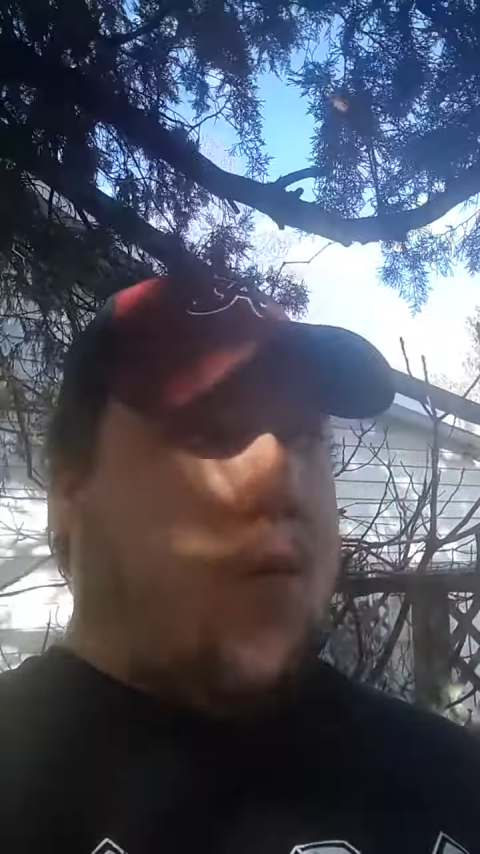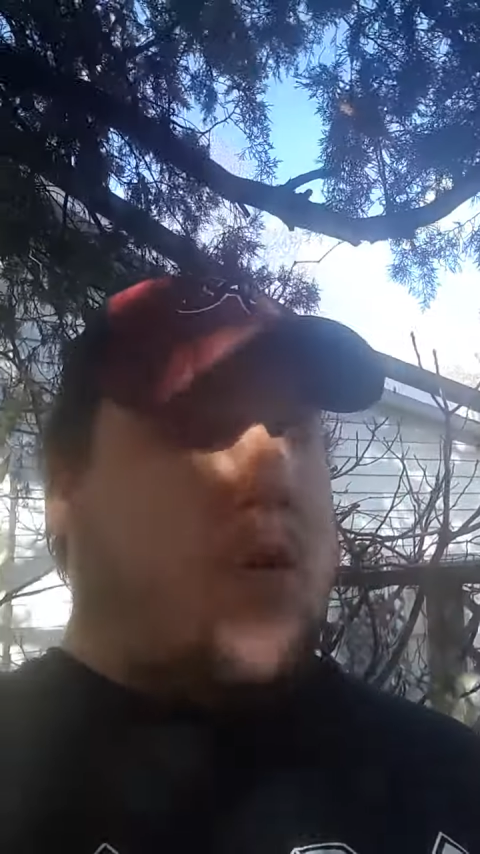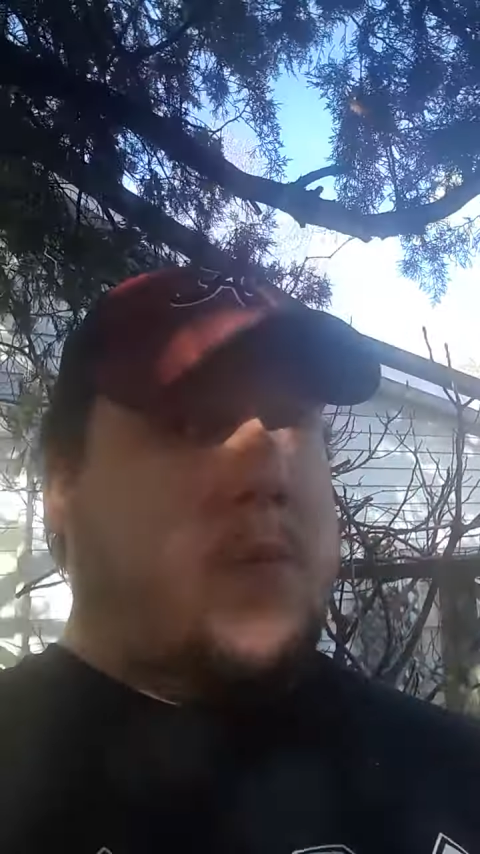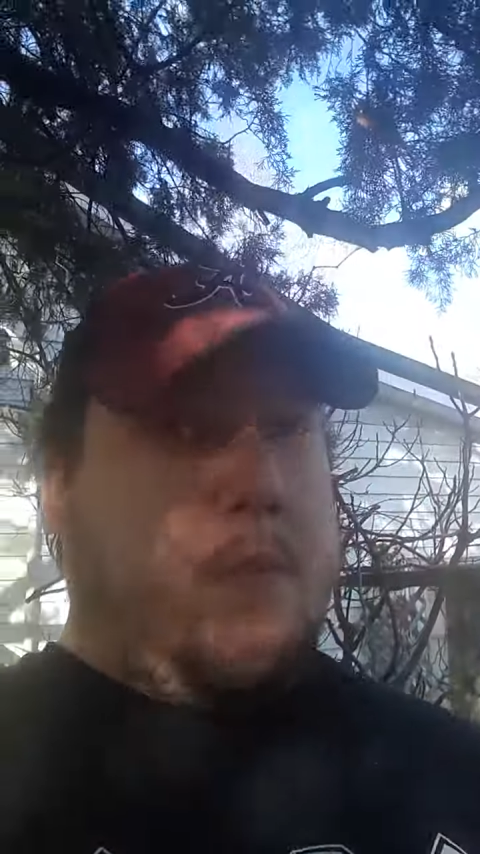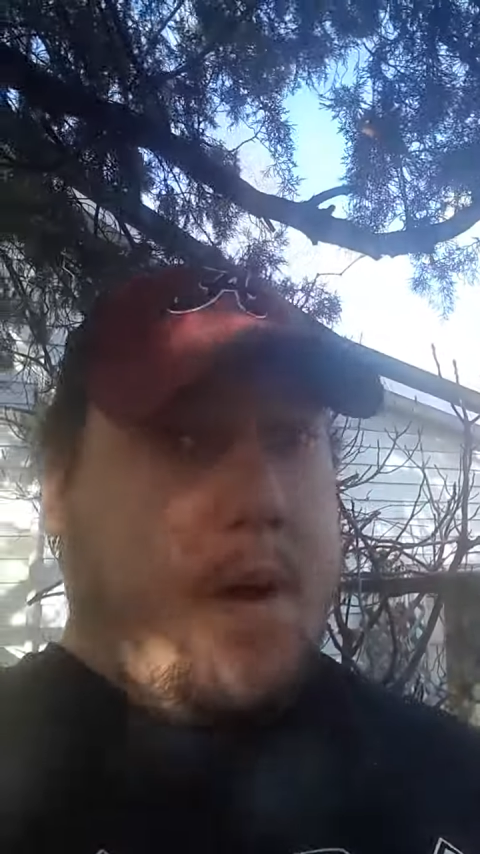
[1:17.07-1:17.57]

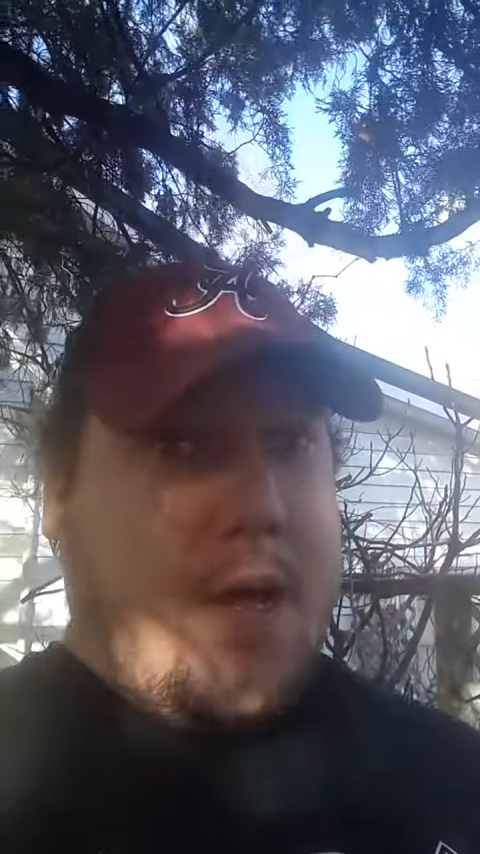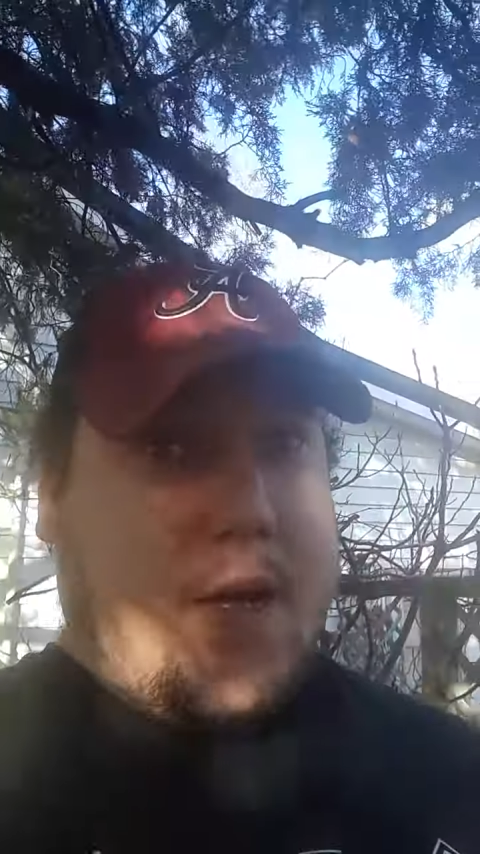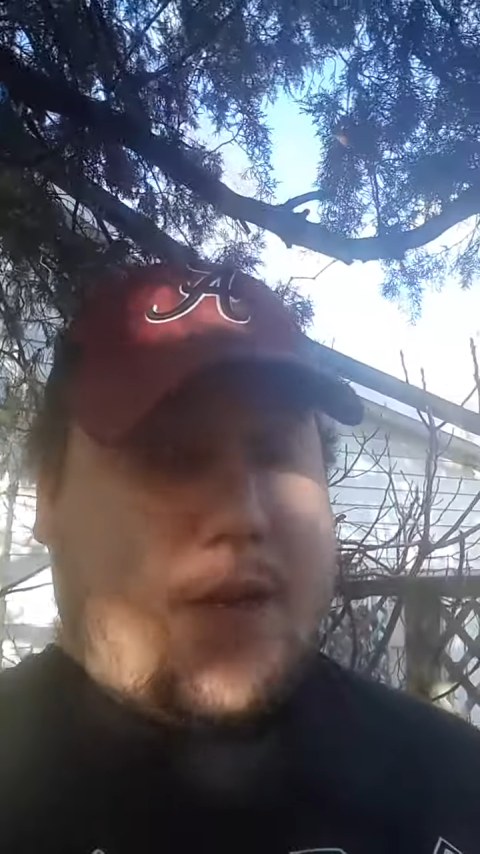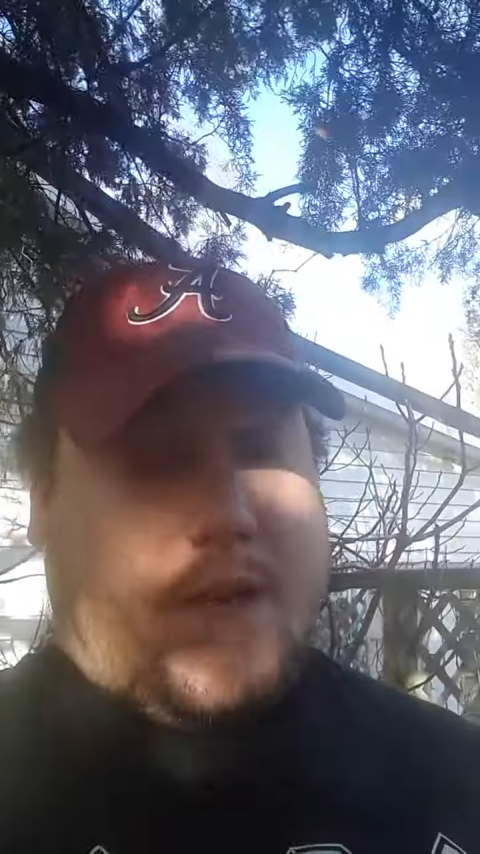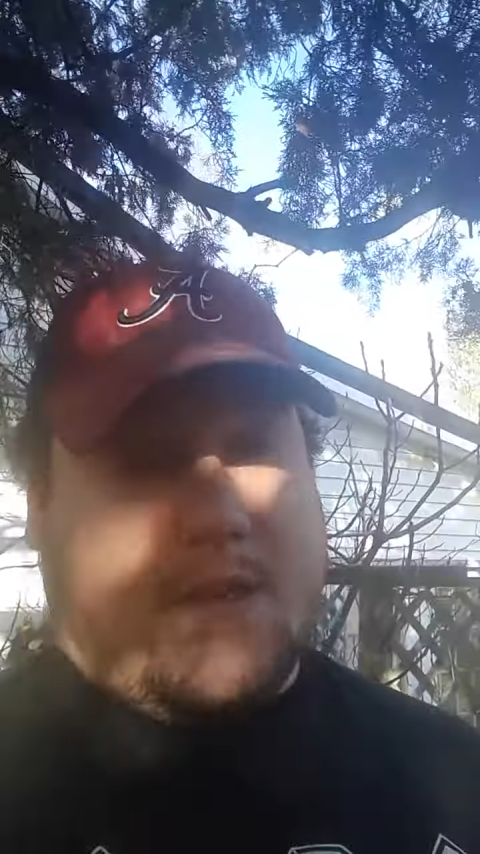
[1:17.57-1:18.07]
will be
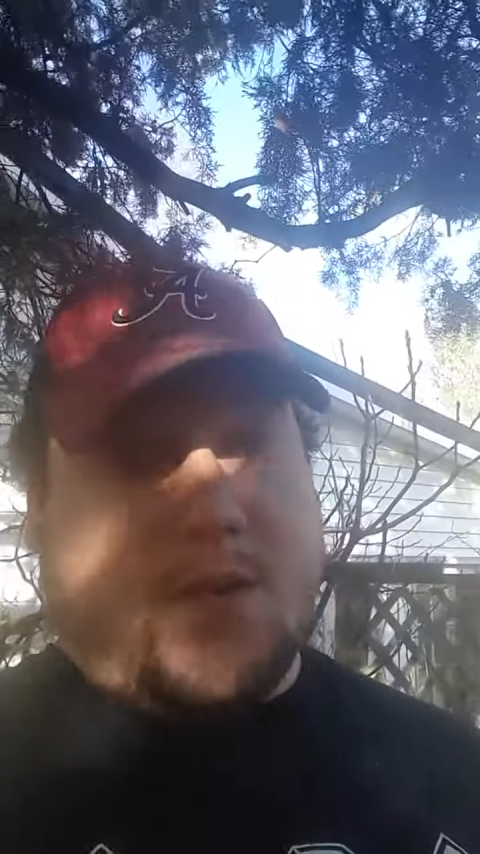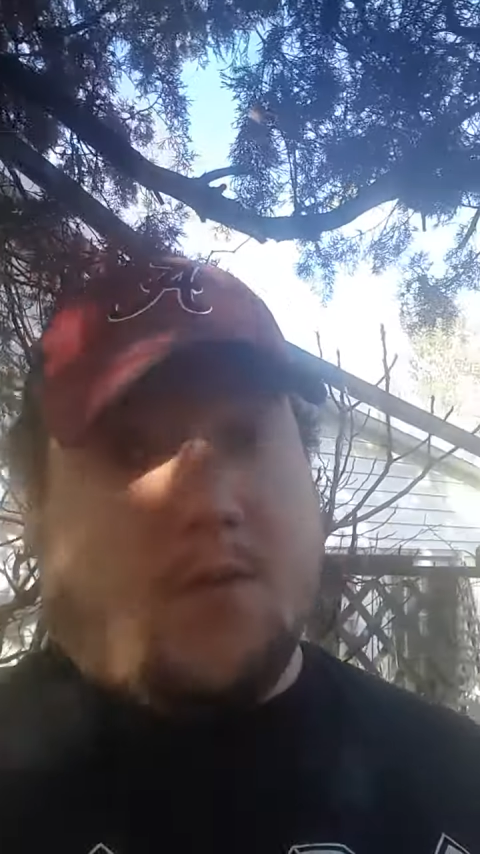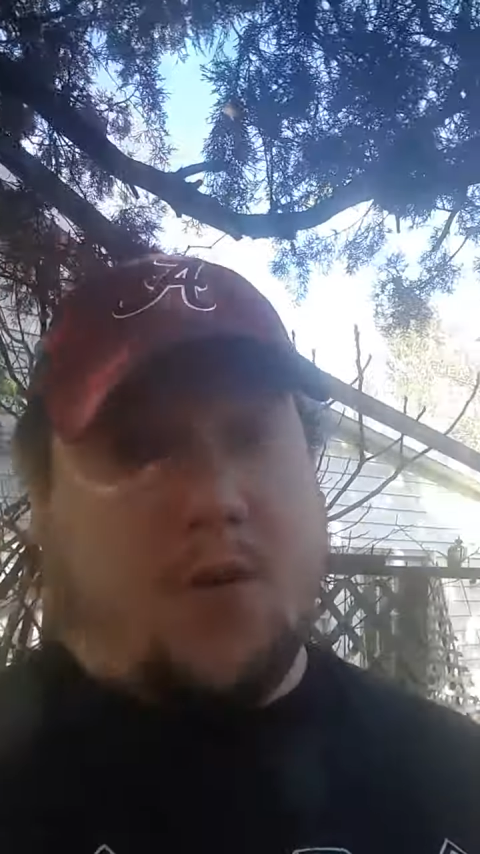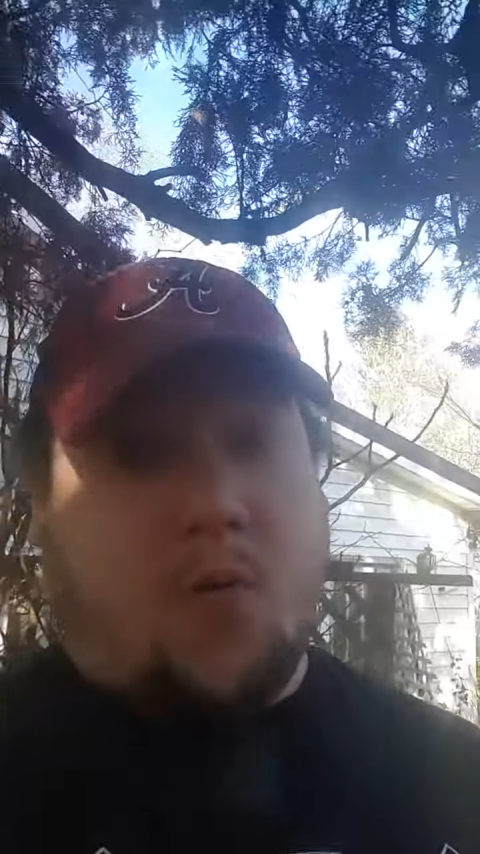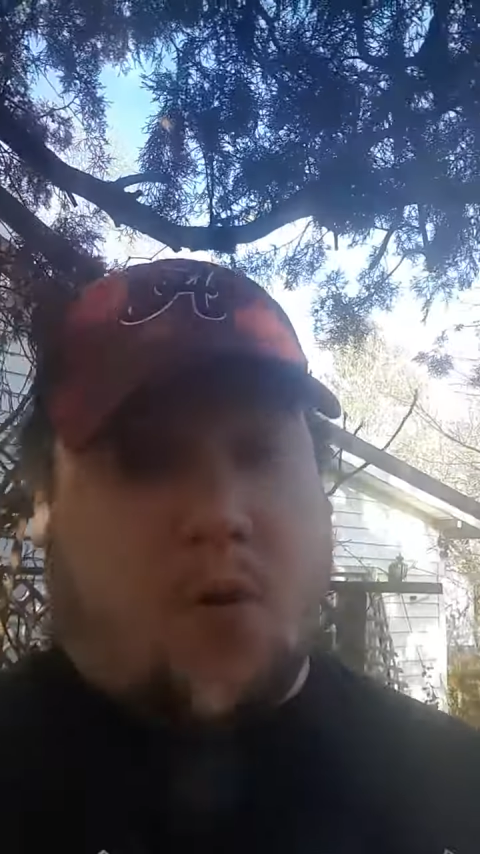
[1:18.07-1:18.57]
back,
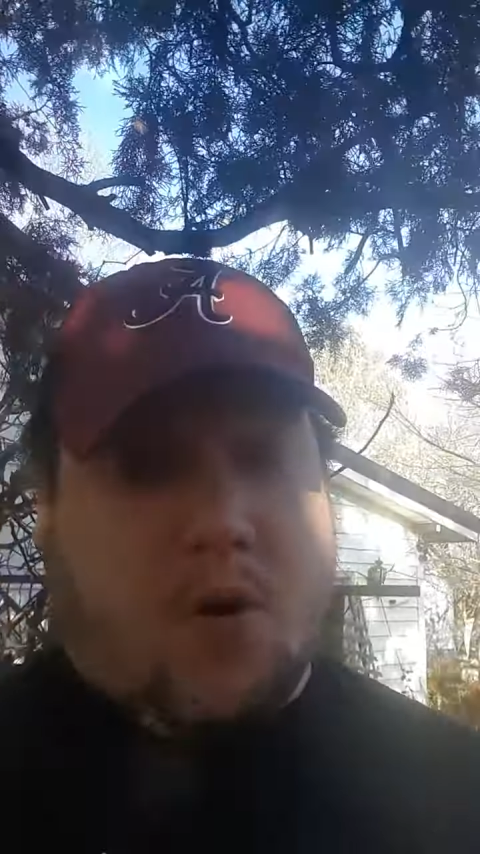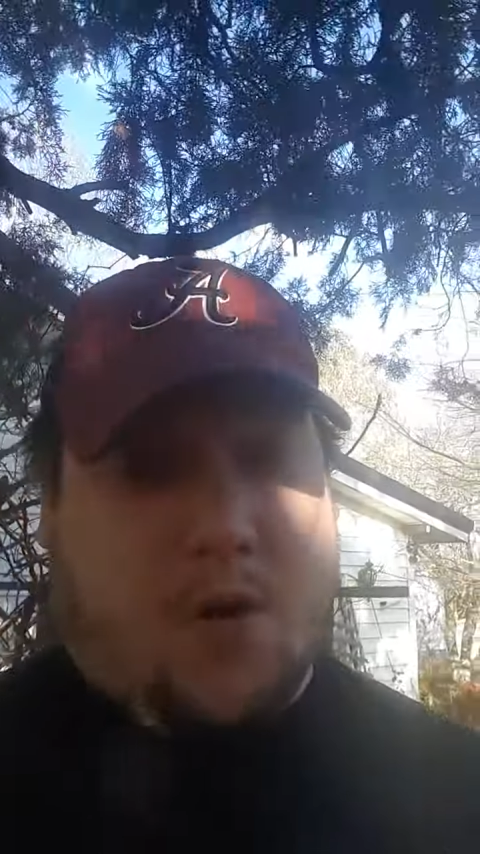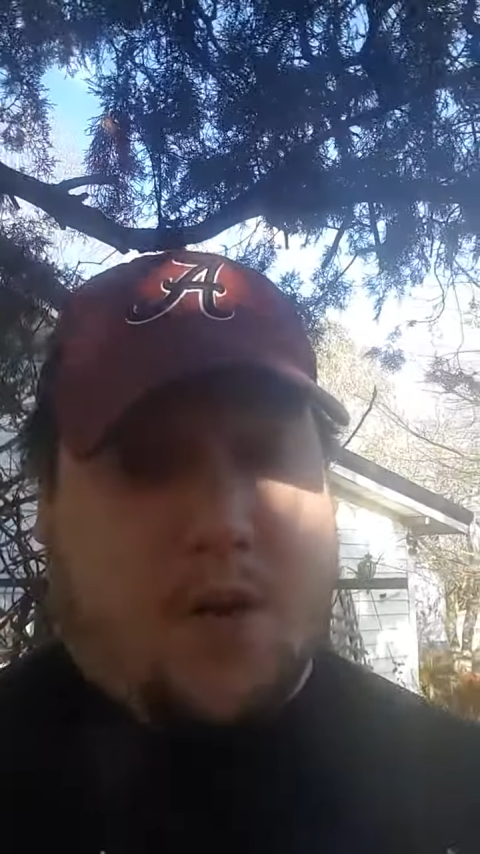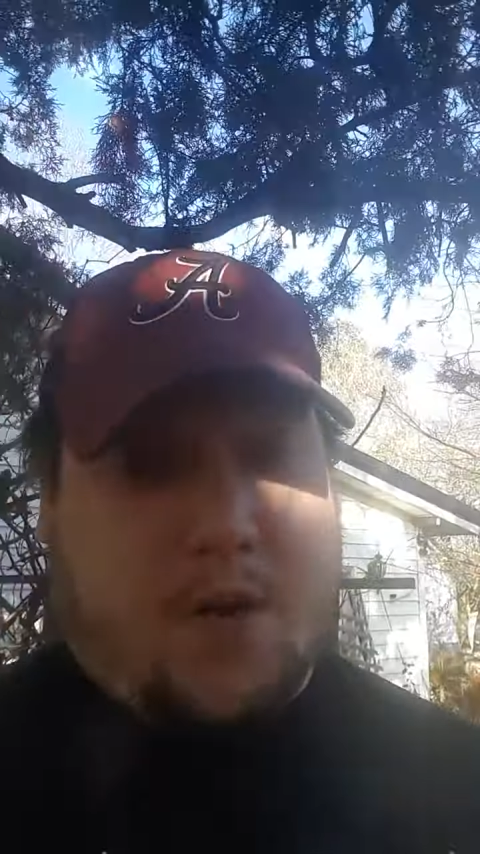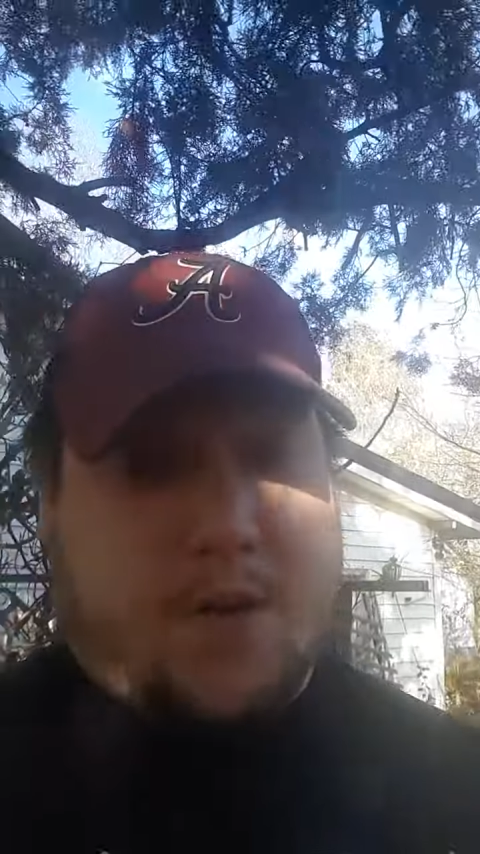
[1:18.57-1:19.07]
so don't
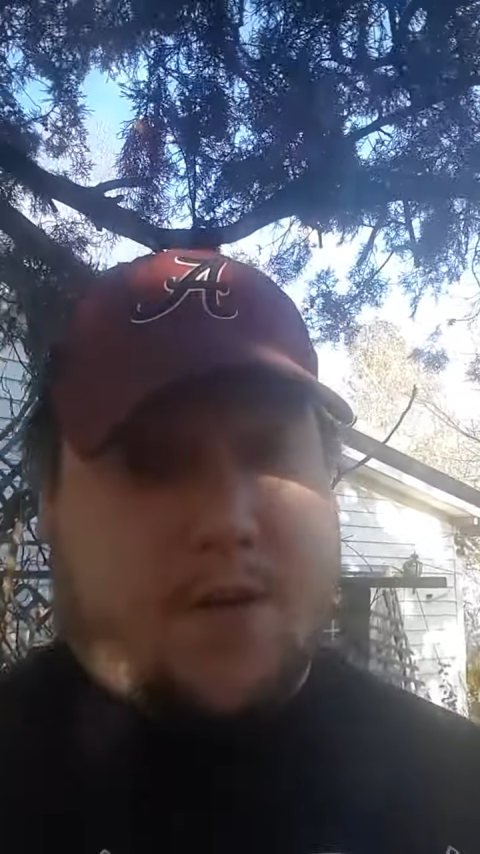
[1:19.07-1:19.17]
worry.